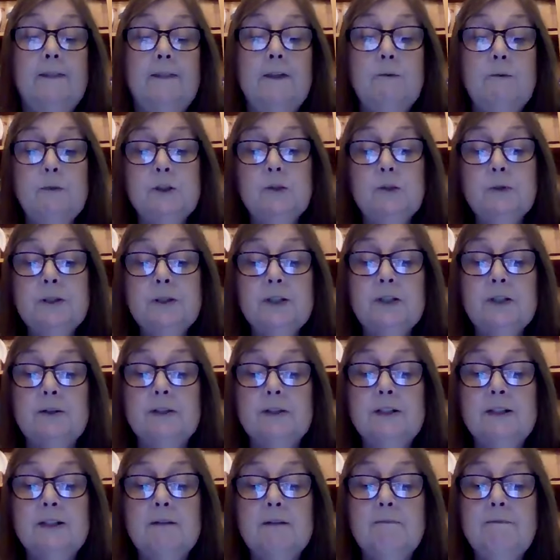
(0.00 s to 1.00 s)
There was also
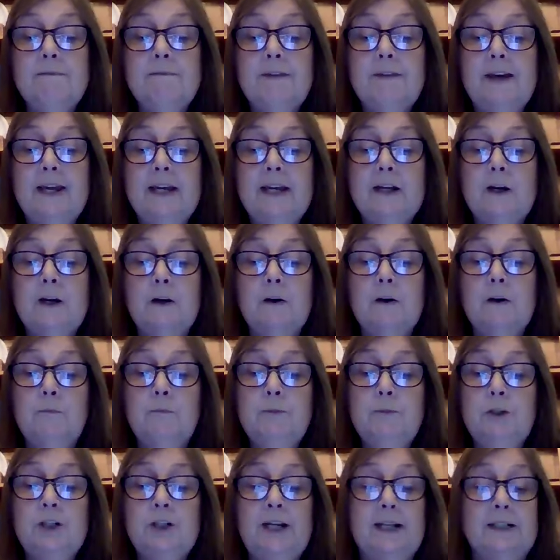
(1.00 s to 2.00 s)
some vague
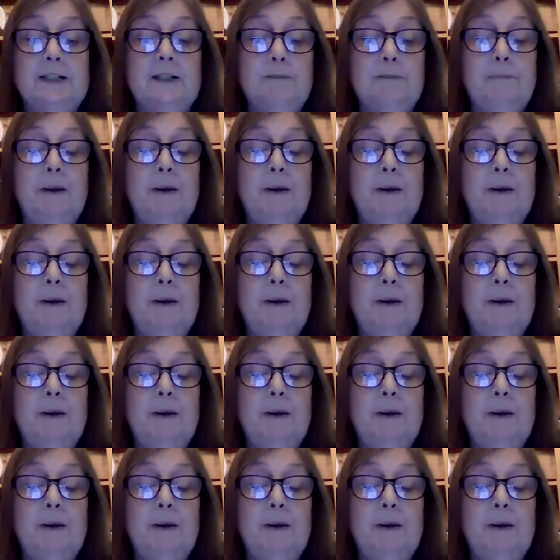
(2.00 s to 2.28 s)
object,